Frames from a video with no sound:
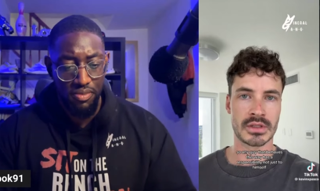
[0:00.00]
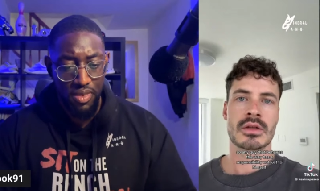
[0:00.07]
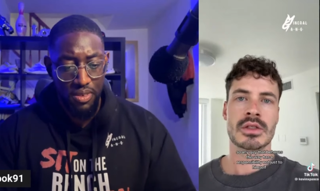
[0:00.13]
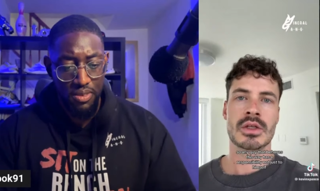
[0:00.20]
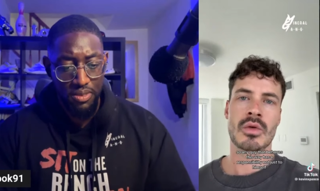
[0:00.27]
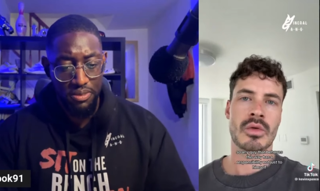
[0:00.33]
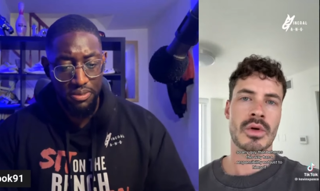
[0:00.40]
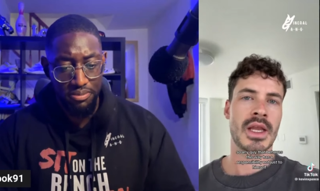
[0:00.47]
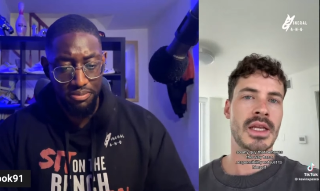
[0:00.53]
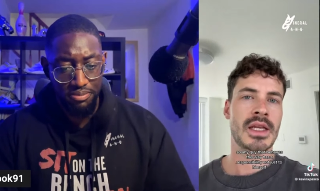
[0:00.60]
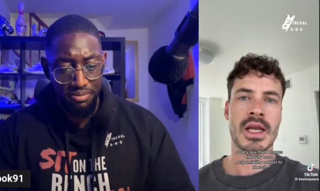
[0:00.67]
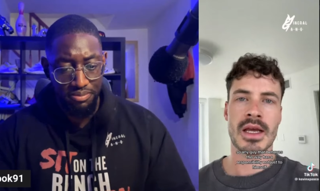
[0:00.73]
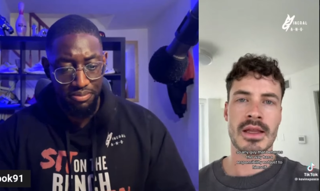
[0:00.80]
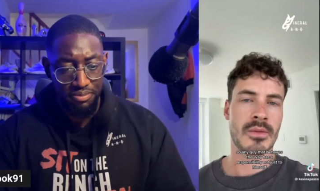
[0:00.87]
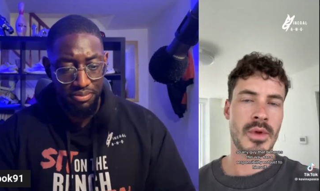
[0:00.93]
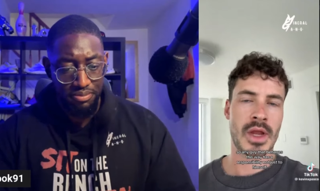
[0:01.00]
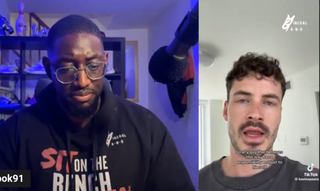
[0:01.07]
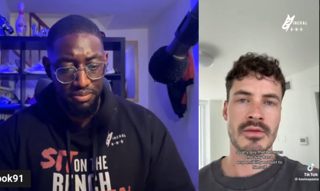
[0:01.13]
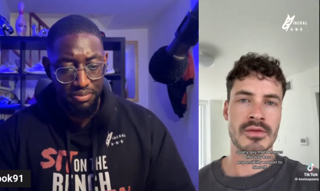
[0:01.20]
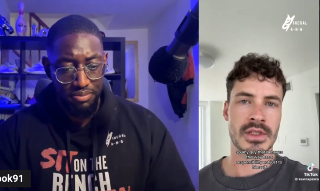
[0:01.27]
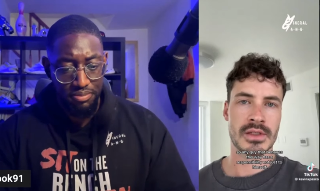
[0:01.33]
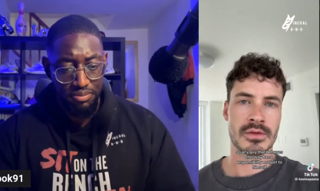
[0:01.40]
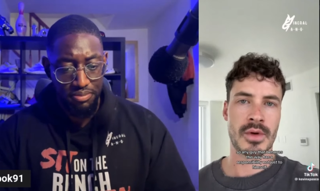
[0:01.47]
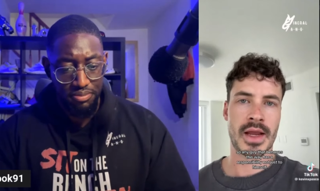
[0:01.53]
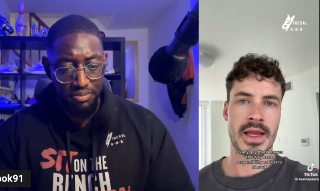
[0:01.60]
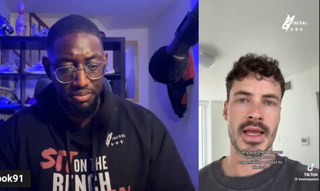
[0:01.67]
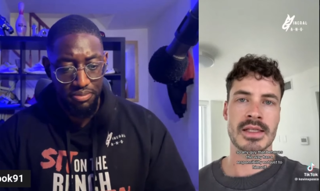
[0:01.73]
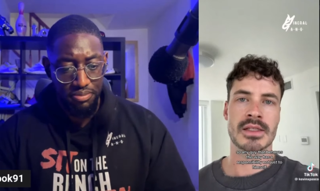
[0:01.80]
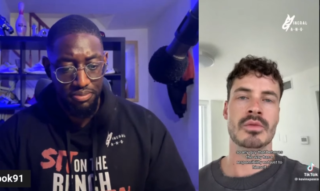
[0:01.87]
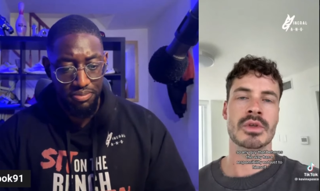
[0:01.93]
Speaker 1: So any guy that behaves this
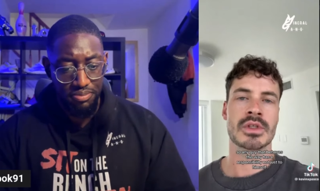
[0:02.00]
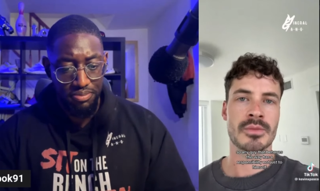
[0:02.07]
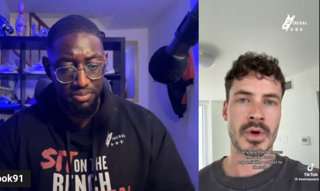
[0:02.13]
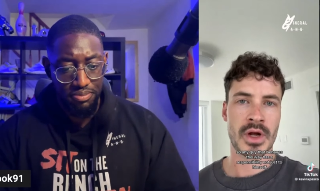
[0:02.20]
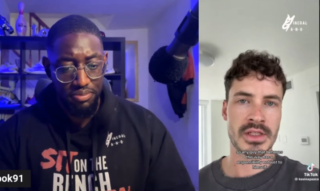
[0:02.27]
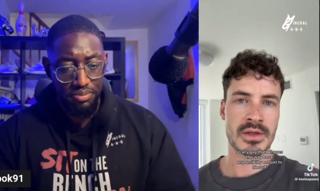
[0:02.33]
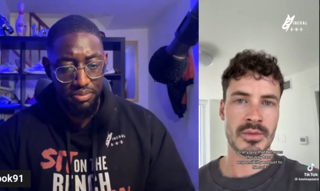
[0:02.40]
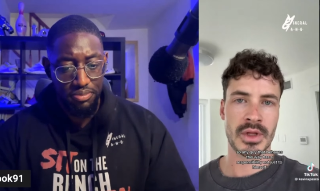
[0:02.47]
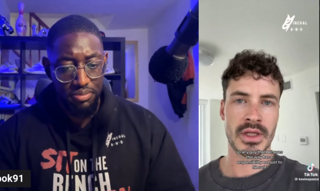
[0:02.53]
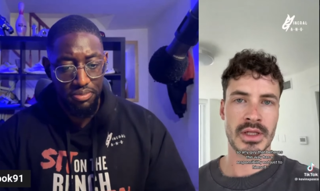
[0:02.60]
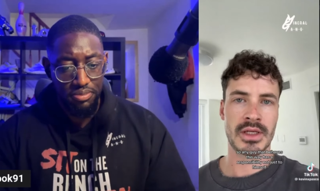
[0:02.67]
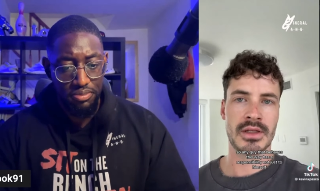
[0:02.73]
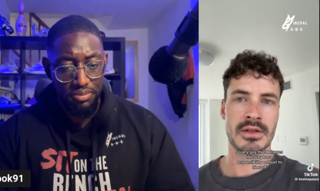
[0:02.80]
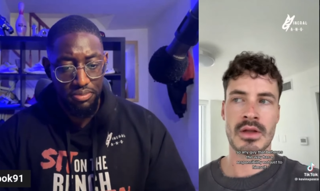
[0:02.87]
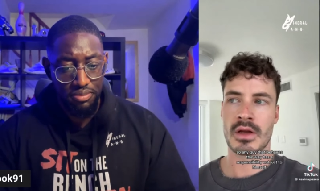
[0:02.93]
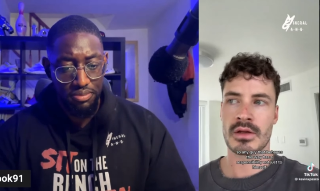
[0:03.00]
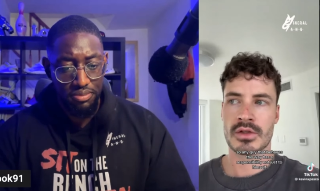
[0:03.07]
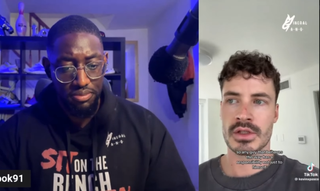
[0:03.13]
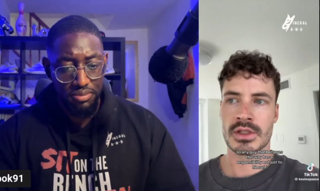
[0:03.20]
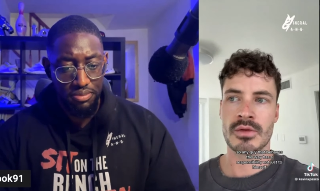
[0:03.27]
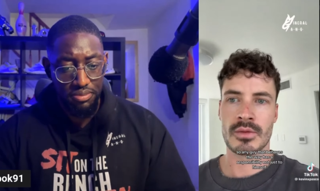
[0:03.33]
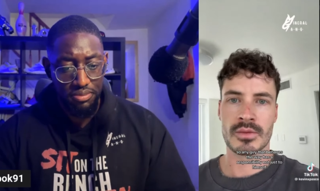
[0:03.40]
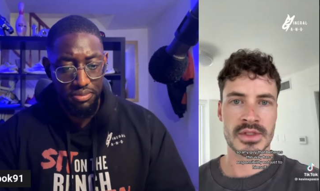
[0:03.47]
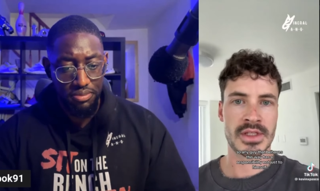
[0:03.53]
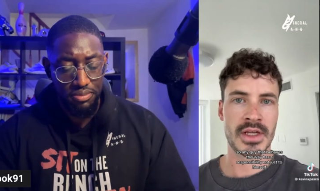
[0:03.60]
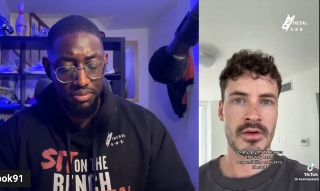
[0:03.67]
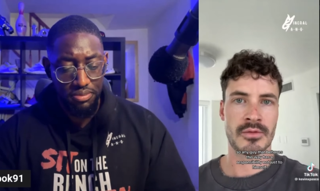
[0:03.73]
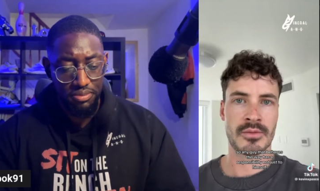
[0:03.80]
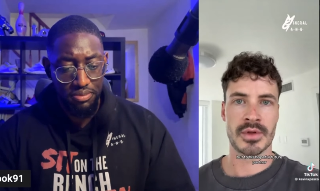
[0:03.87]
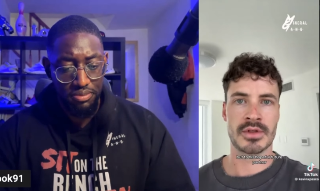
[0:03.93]
way has a responsibility, not just to
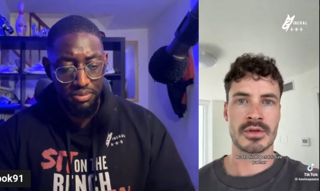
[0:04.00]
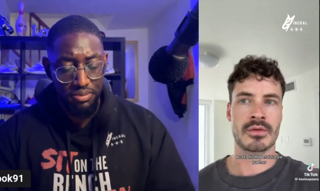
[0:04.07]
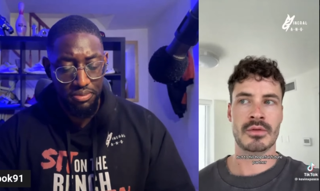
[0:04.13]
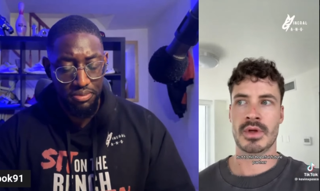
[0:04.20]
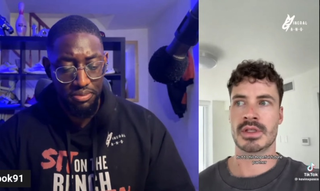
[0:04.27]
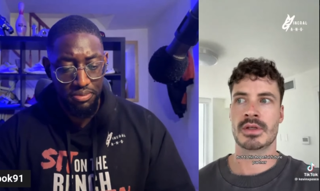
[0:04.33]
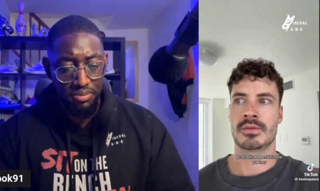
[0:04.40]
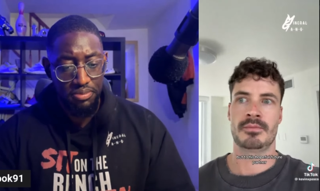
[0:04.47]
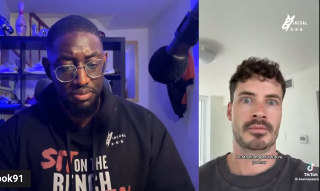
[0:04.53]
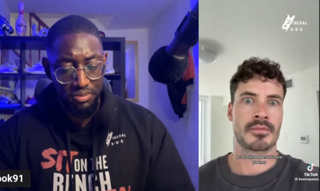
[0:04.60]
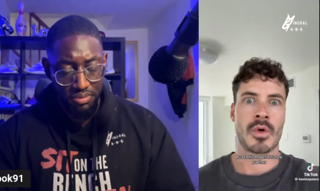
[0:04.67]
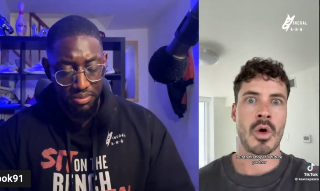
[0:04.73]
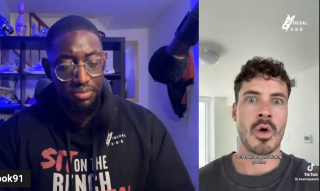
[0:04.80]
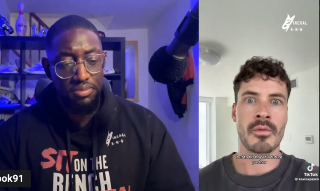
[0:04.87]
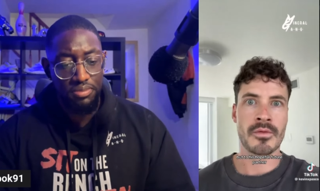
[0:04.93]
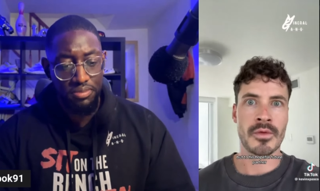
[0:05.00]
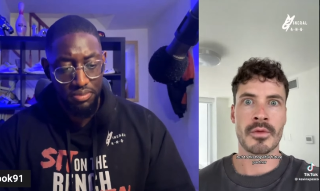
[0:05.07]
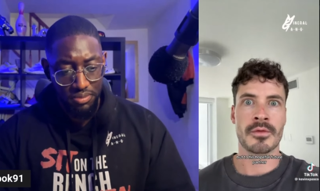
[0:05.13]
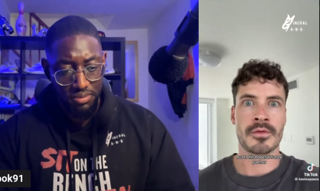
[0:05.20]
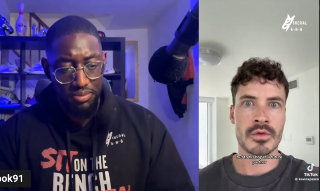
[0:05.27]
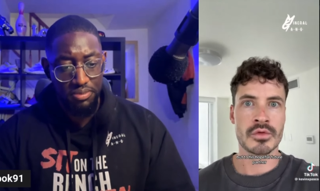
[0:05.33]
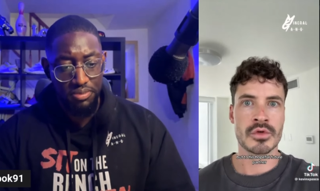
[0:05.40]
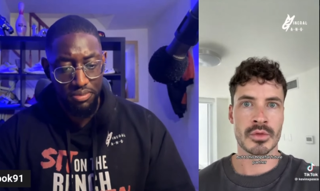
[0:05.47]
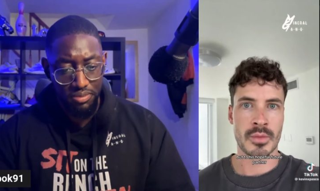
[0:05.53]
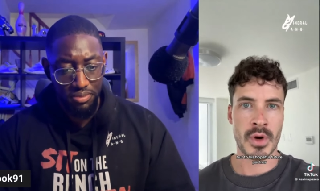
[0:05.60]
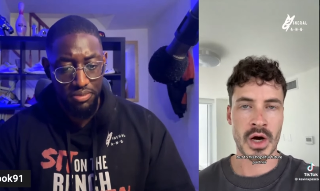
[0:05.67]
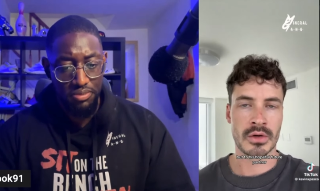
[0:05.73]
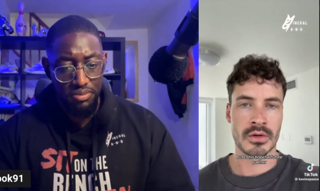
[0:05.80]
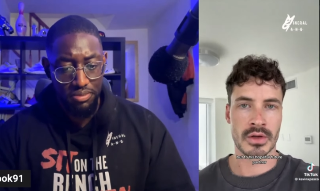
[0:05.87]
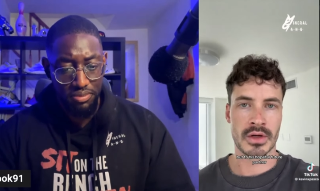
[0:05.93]
himself, but to his hopeful future
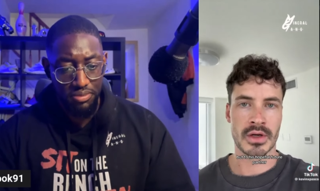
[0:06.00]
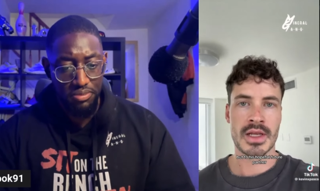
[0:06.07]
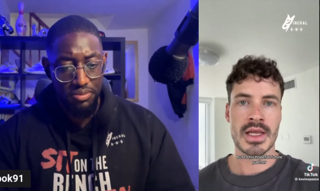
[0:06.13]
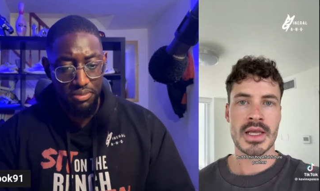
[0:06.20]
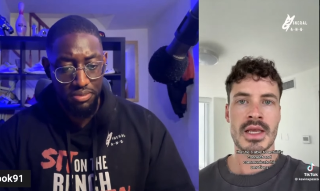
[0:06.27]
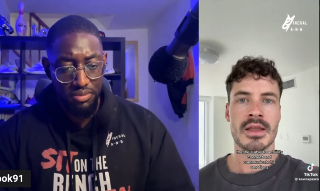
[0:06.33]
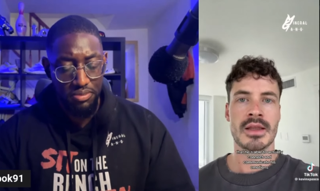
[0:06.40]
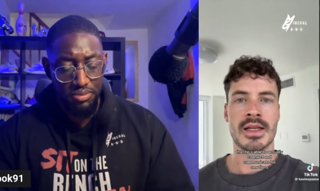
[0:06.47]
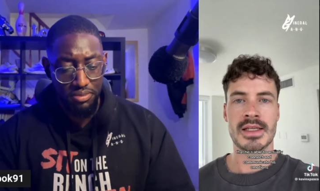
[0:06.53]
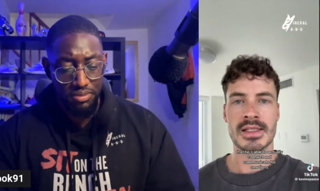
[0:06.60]
partner, that